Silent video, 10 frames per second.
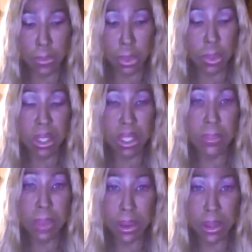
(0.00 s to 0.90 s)
which is
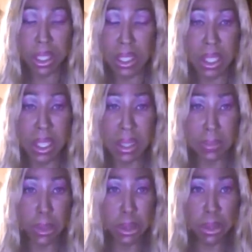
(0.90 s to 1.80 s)
better because it does have
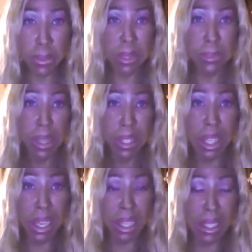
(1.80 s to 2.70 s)
multiple speed
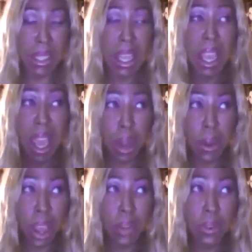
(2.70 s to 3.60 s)
settings.
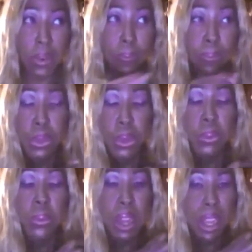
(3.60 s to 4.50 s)
However,
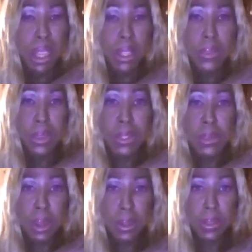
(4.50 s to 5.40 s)
when I got the first one,
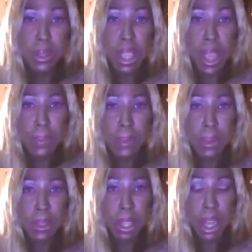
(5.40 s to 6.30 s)
I was really happy
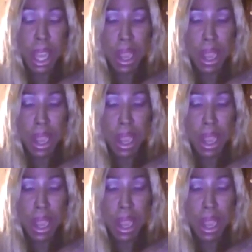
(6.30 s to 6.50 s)
with it.